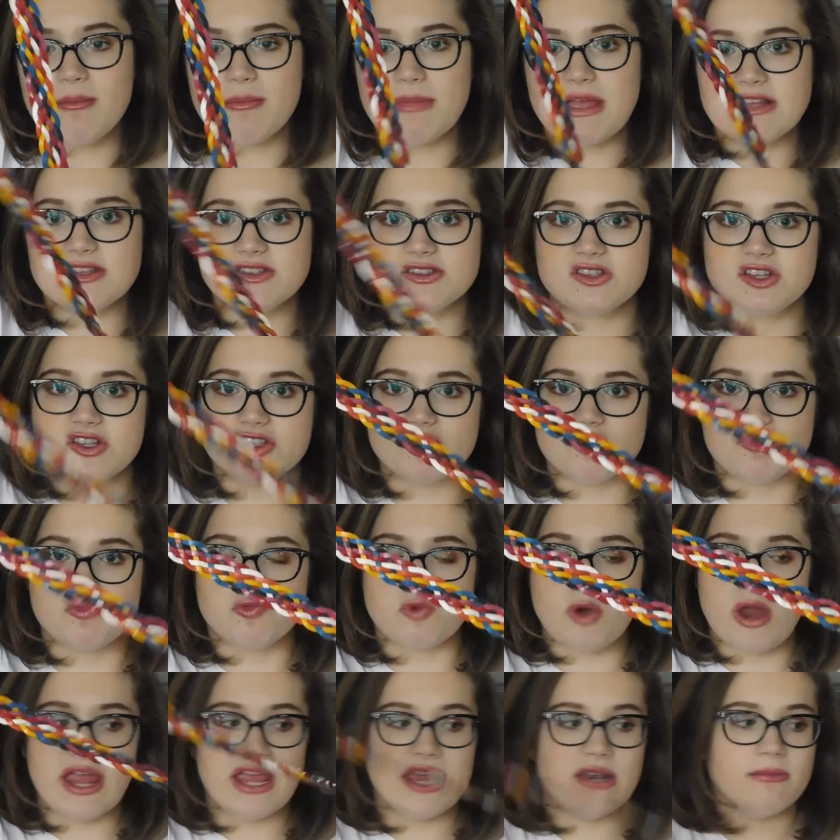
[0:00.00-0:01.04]
It's this
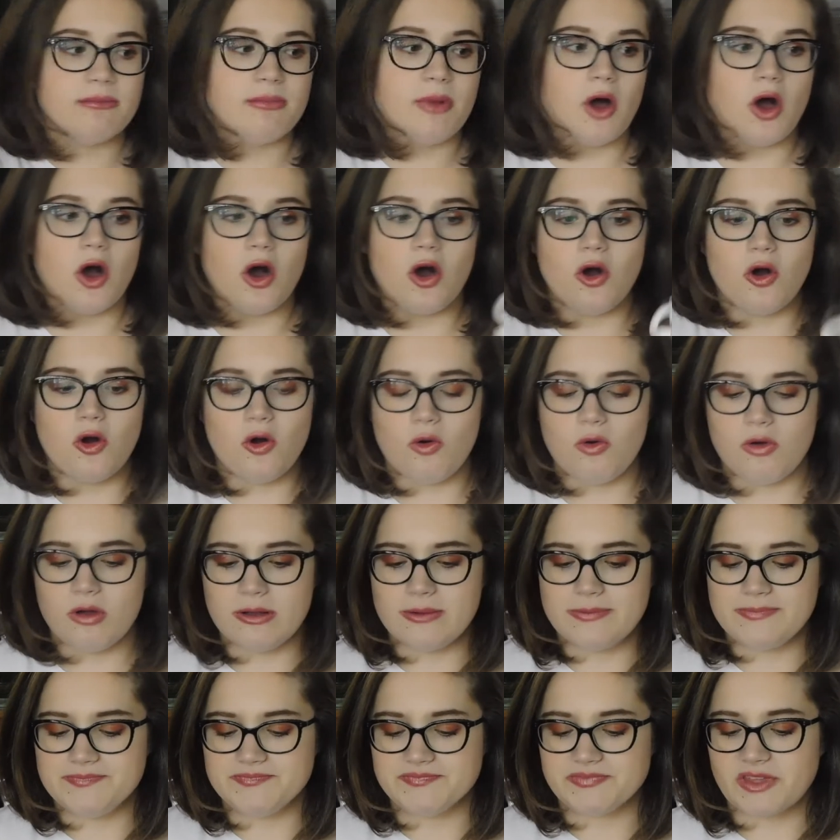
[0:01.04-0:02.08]
rainbow
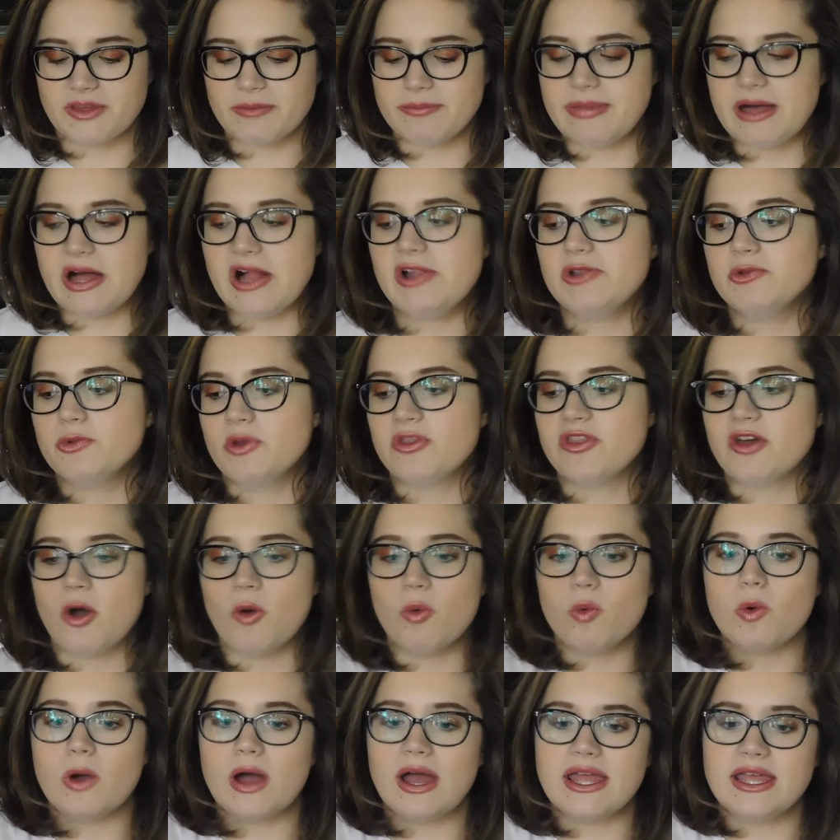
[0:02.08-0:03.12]
belt with a
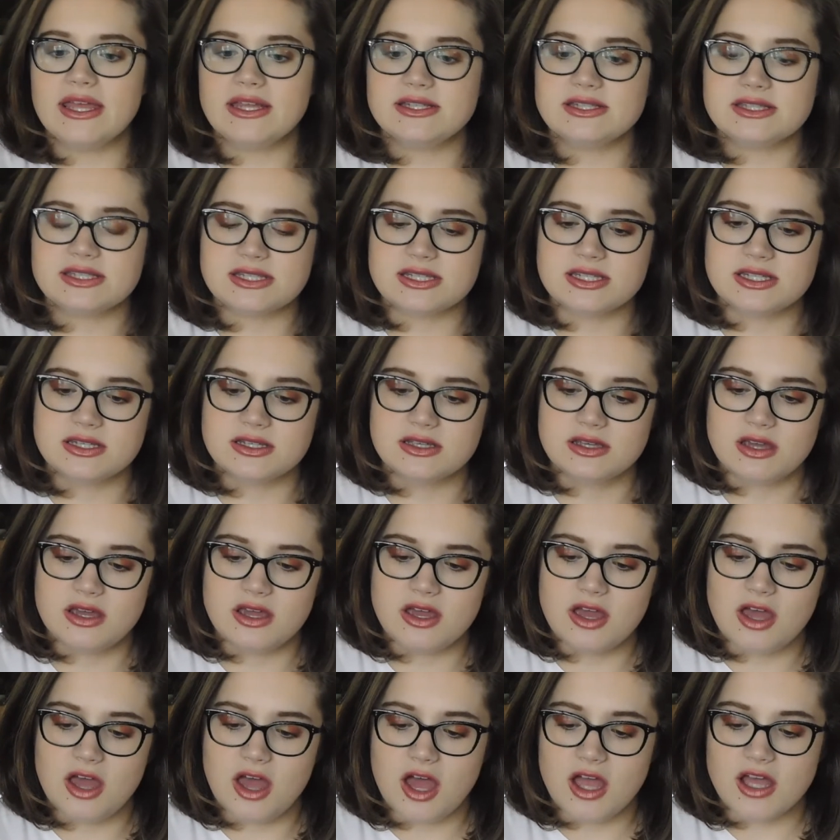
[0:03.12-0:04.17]
white
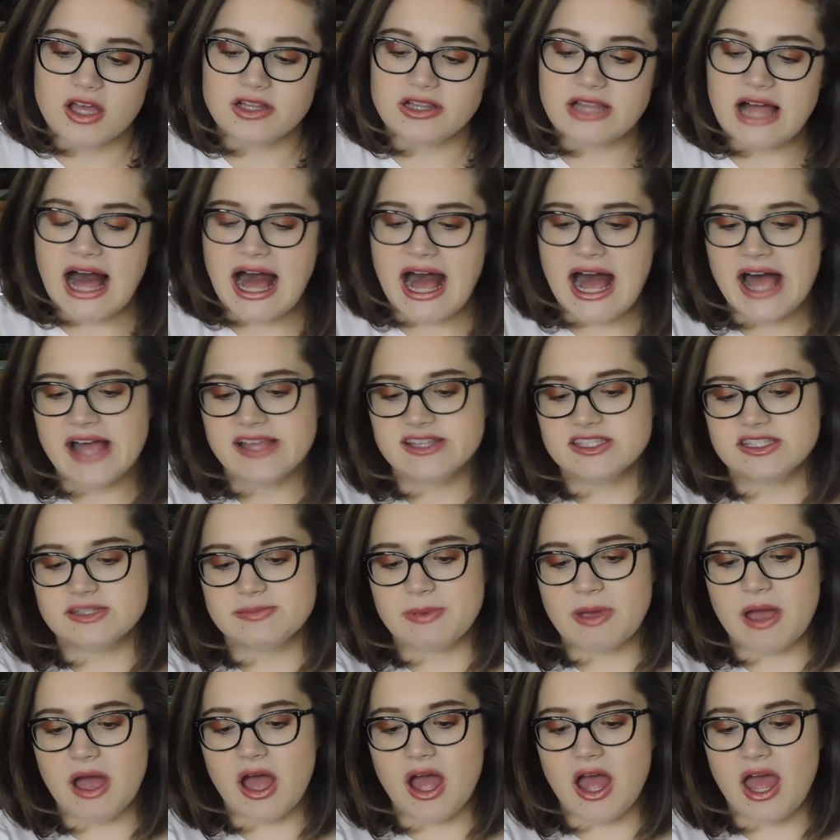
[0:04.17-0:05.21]

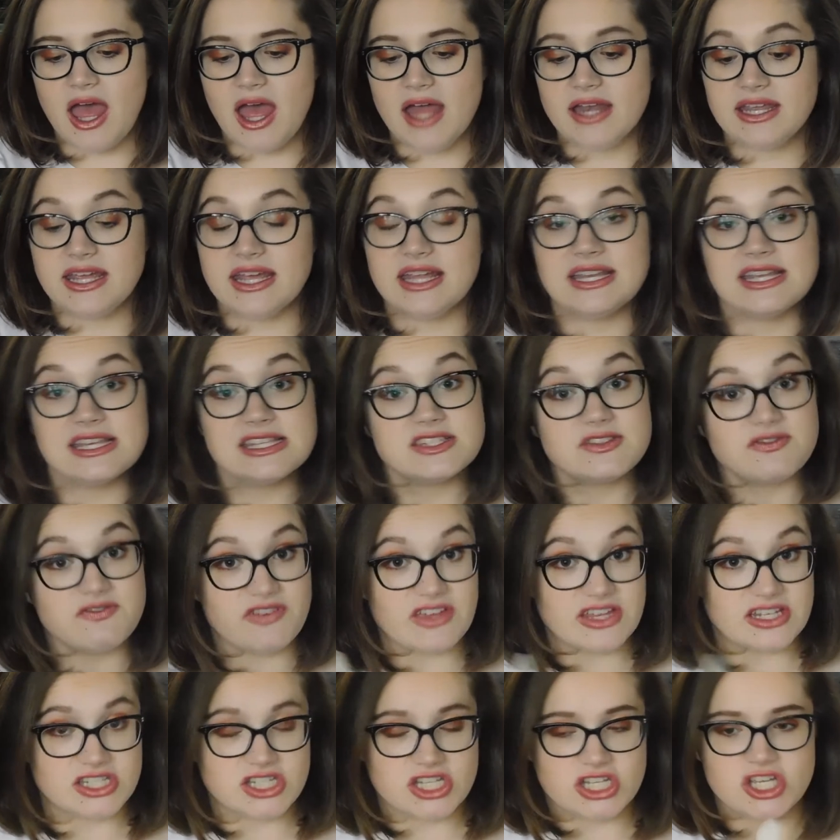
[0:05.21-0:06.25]
clasp, and it is
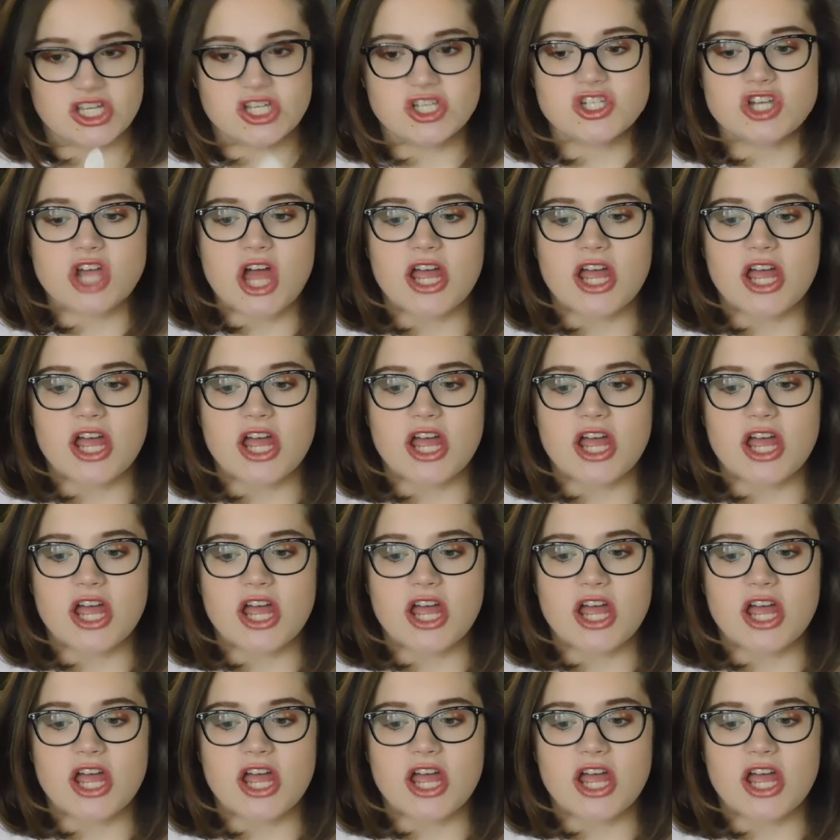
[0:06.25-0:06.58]
vintage.